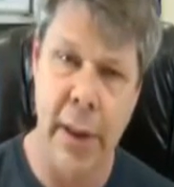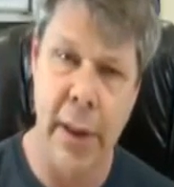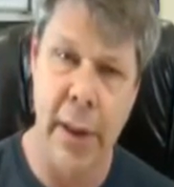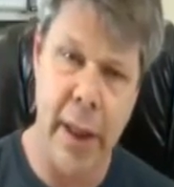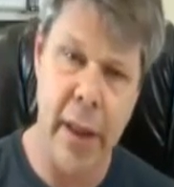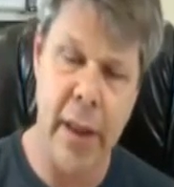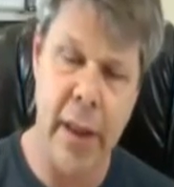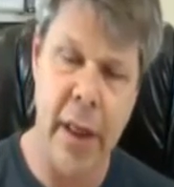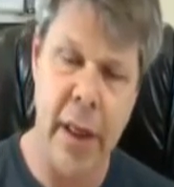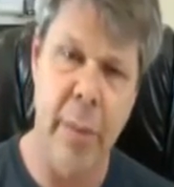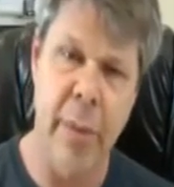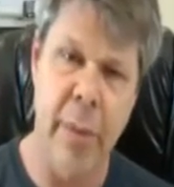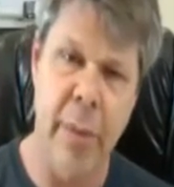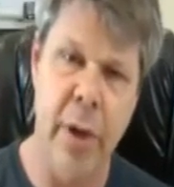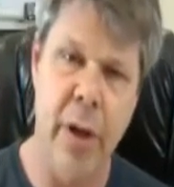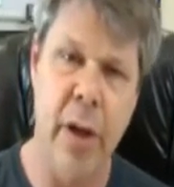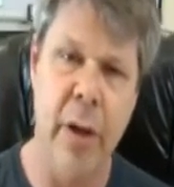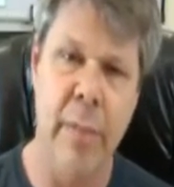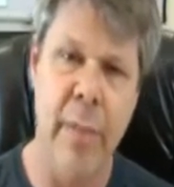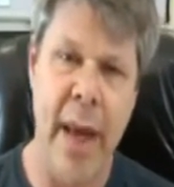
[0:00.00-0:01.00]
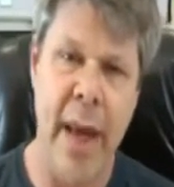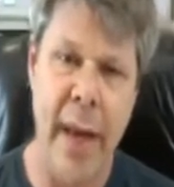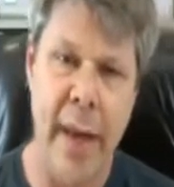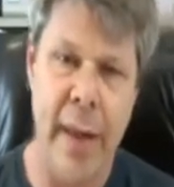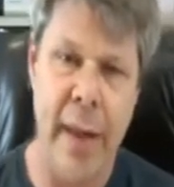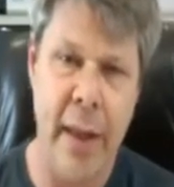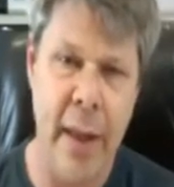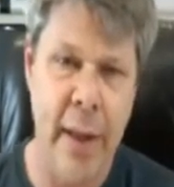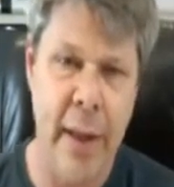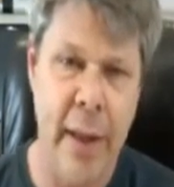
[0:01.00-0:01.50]
the income you're going to
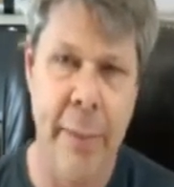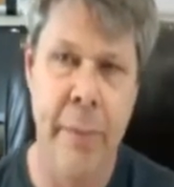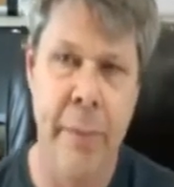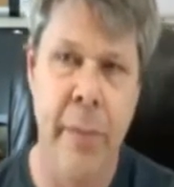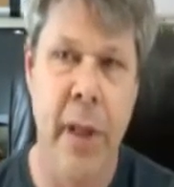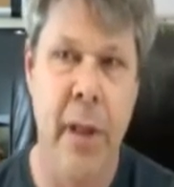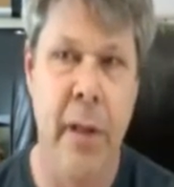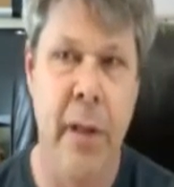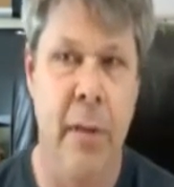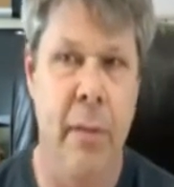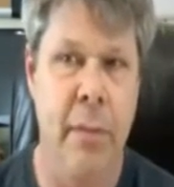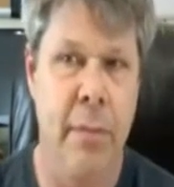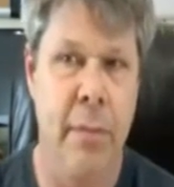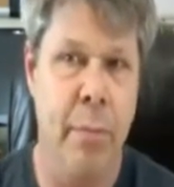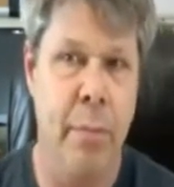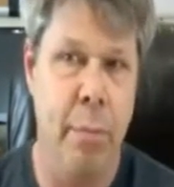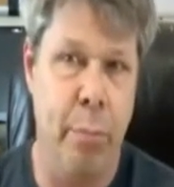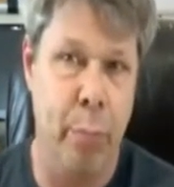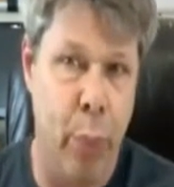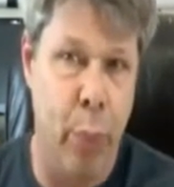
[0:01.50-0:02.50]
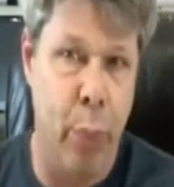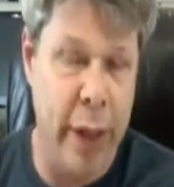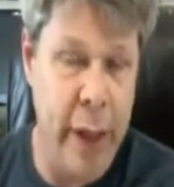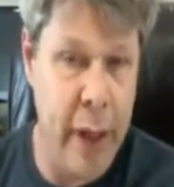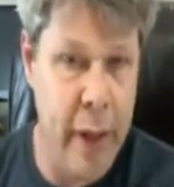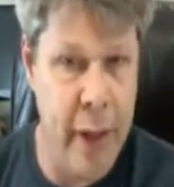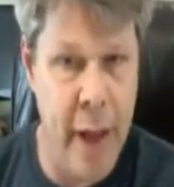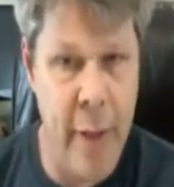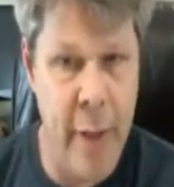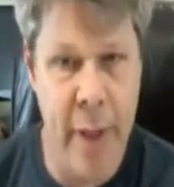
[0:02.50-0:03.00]
make
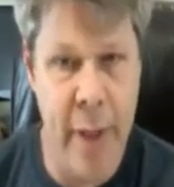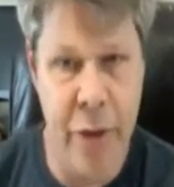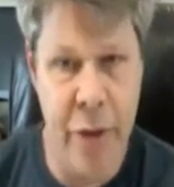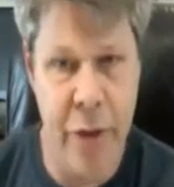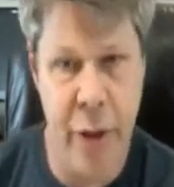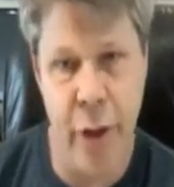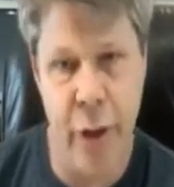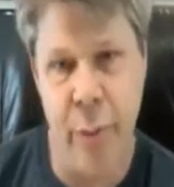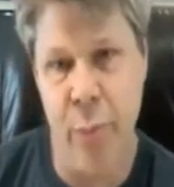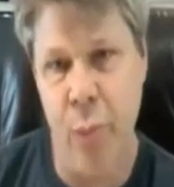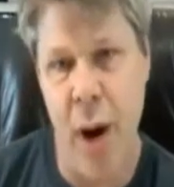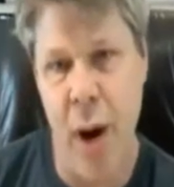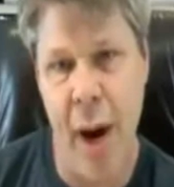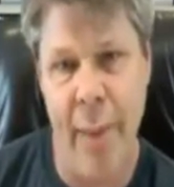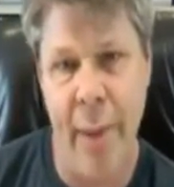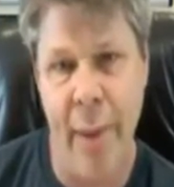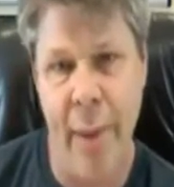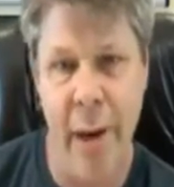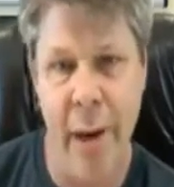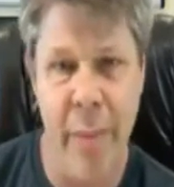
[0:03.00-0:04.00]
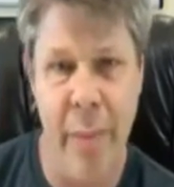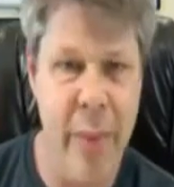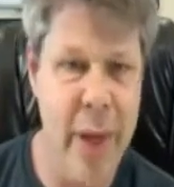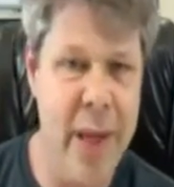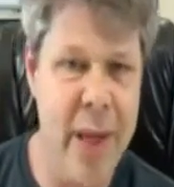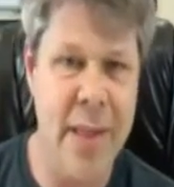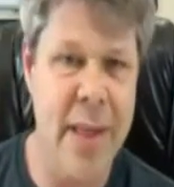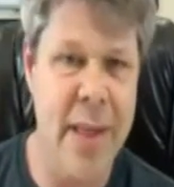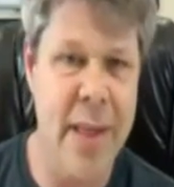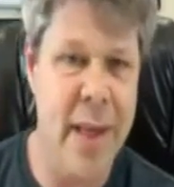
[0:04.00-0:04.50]
bringing them into your primary
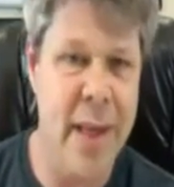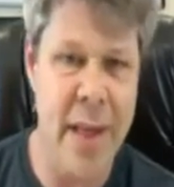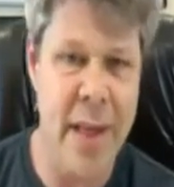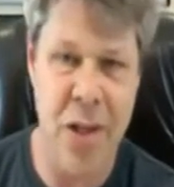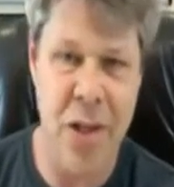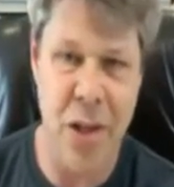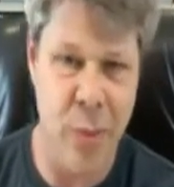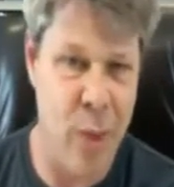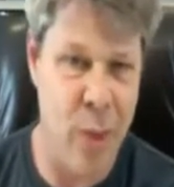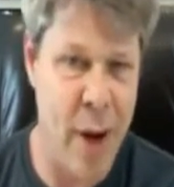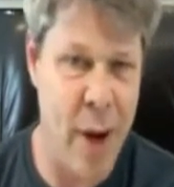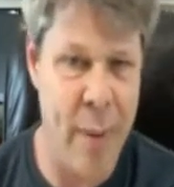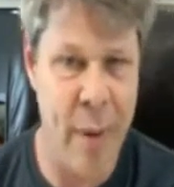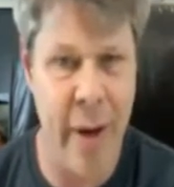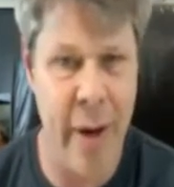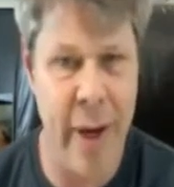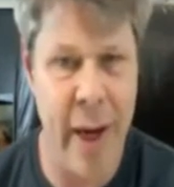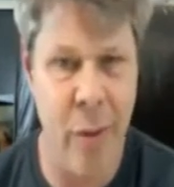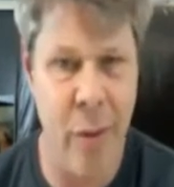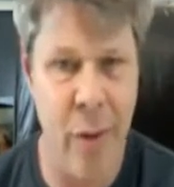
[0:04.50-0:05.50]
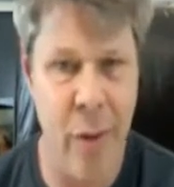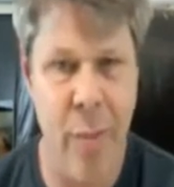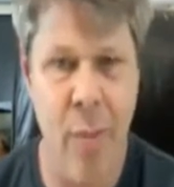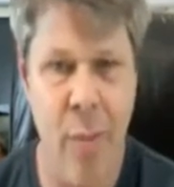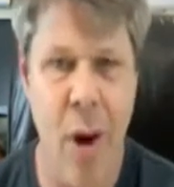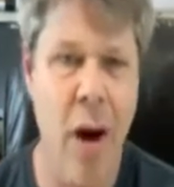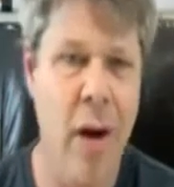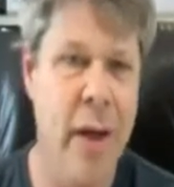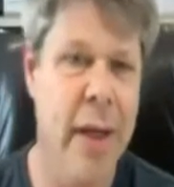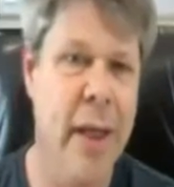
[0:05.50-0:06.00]
business, your primary network
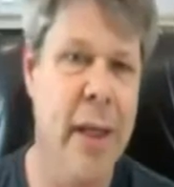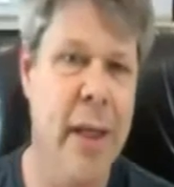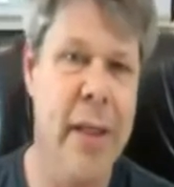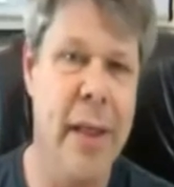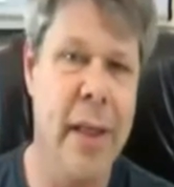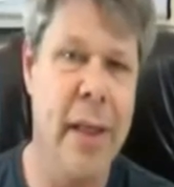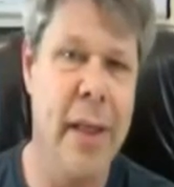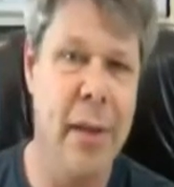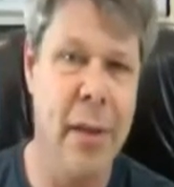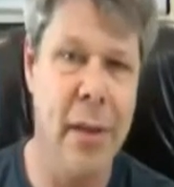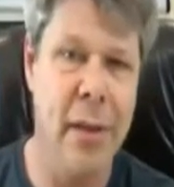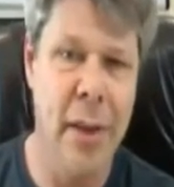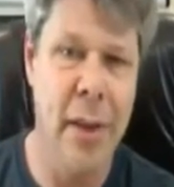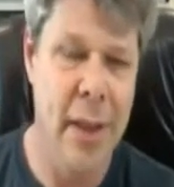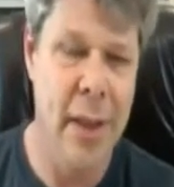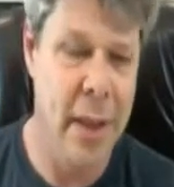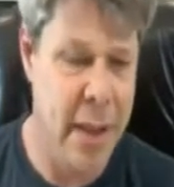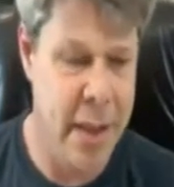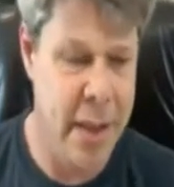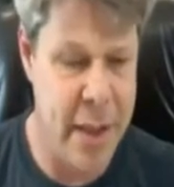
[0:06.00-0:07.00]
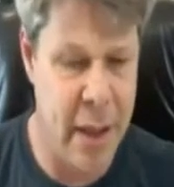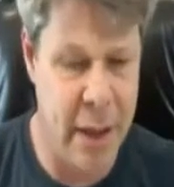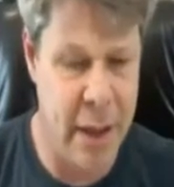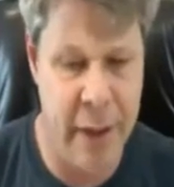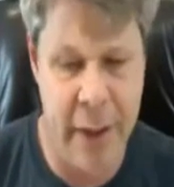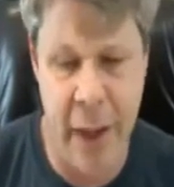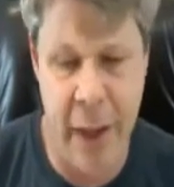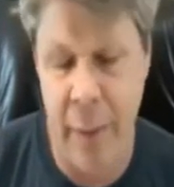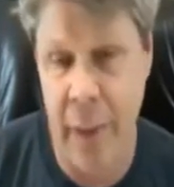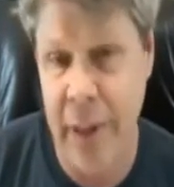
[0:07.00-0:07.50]
marketing deal,
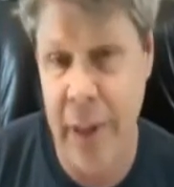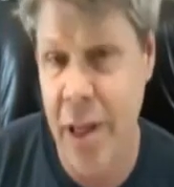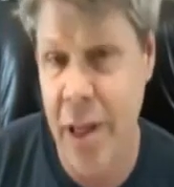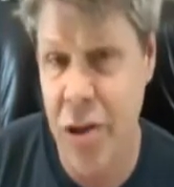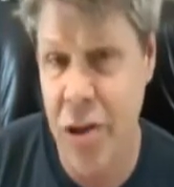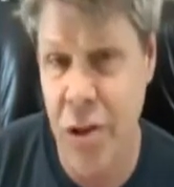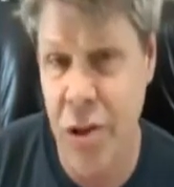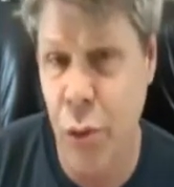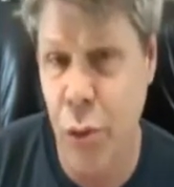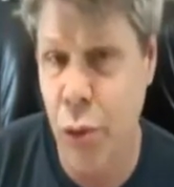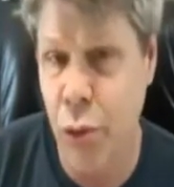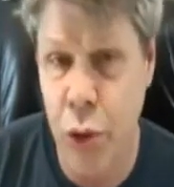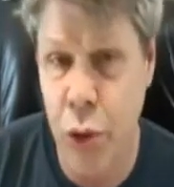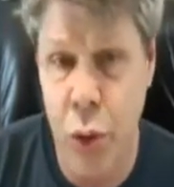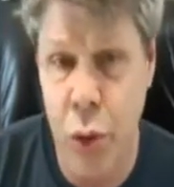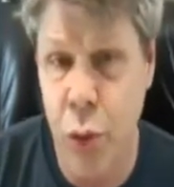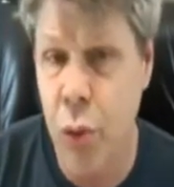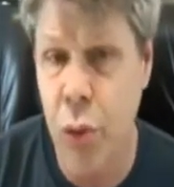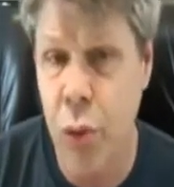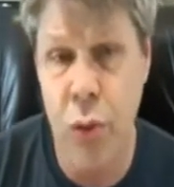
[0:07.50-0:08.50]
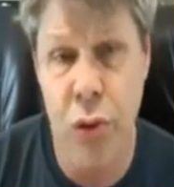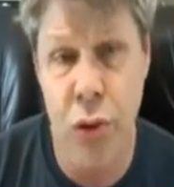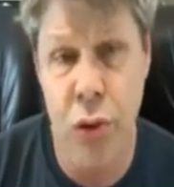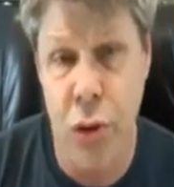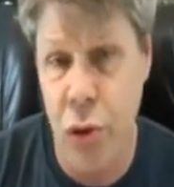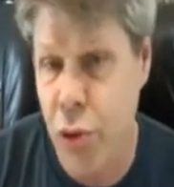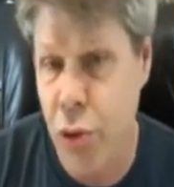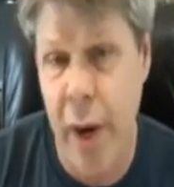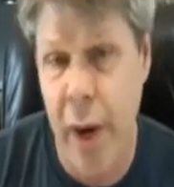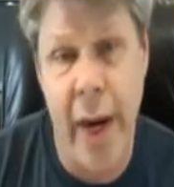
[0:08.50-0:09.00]
selling them additional
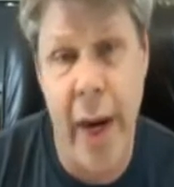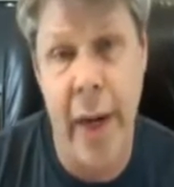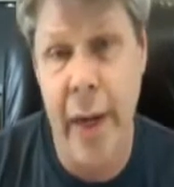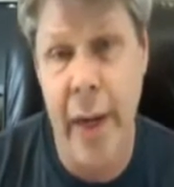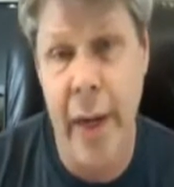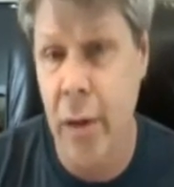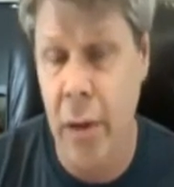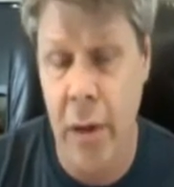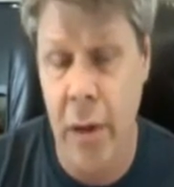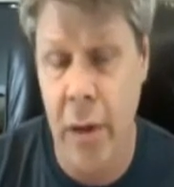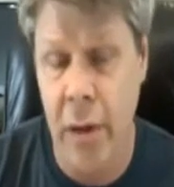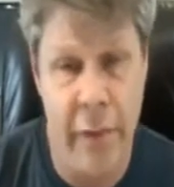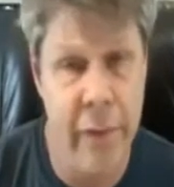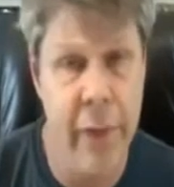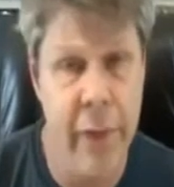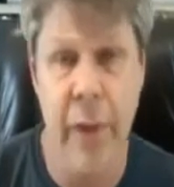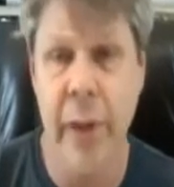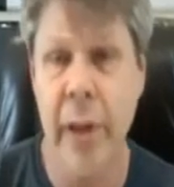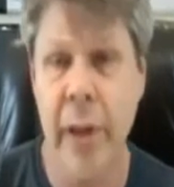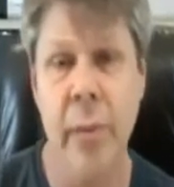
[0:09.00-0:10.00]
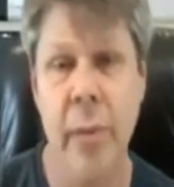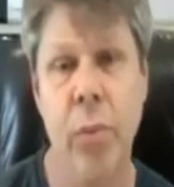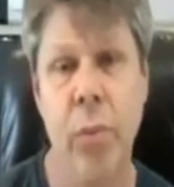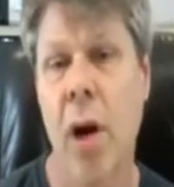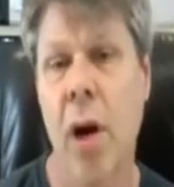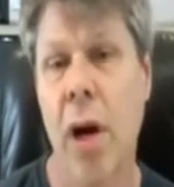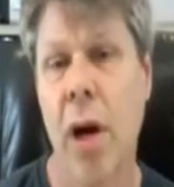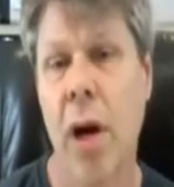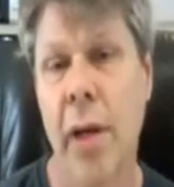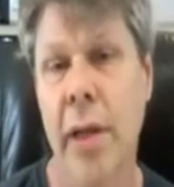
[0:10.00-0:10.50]
tools or training or affiliate
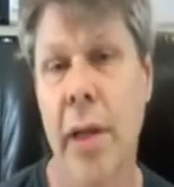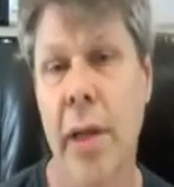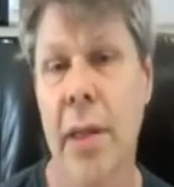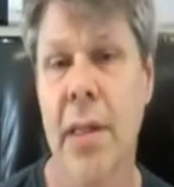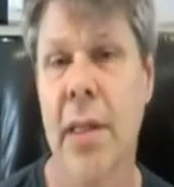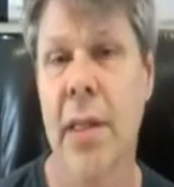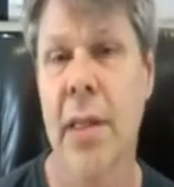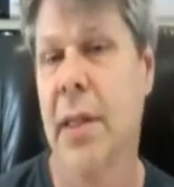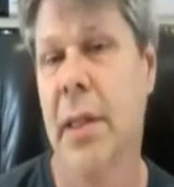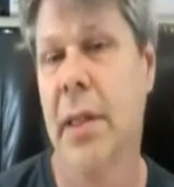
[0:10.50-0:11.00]
products.